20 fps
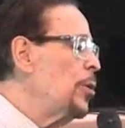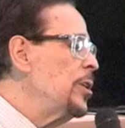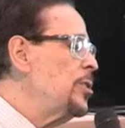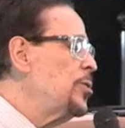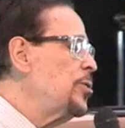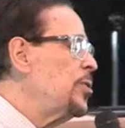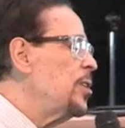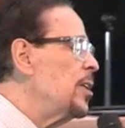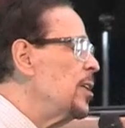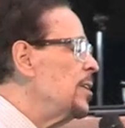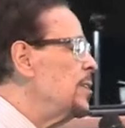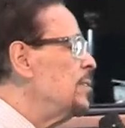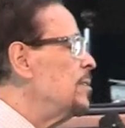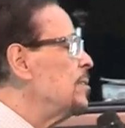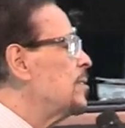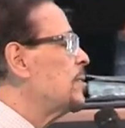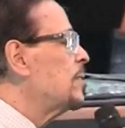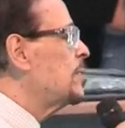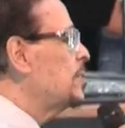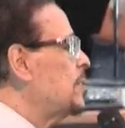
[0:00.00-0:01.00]

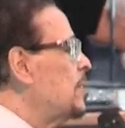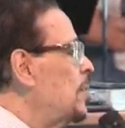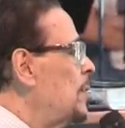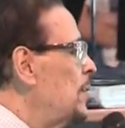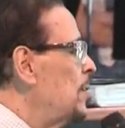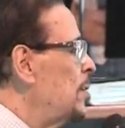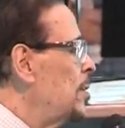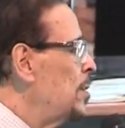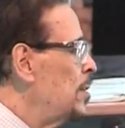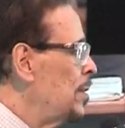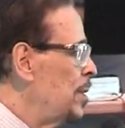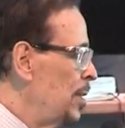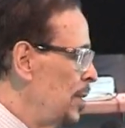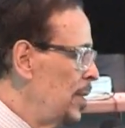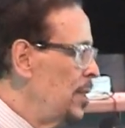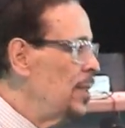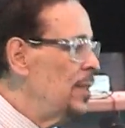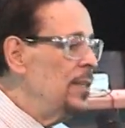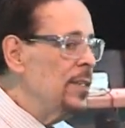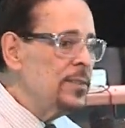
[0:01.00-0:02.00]
Christians,
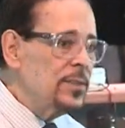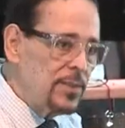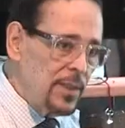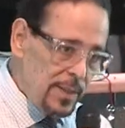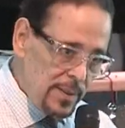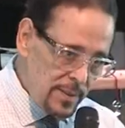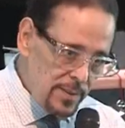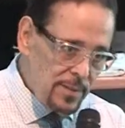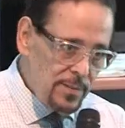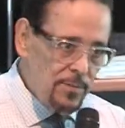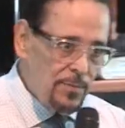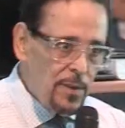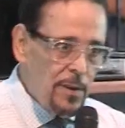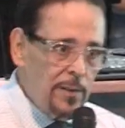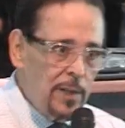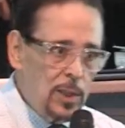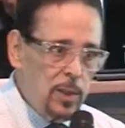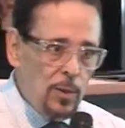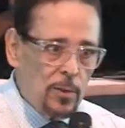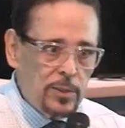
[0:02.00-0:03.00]
listen
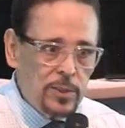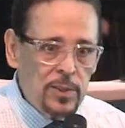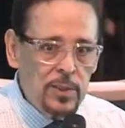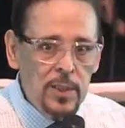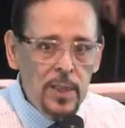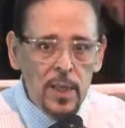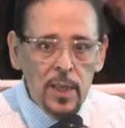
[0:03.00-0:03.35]
very close,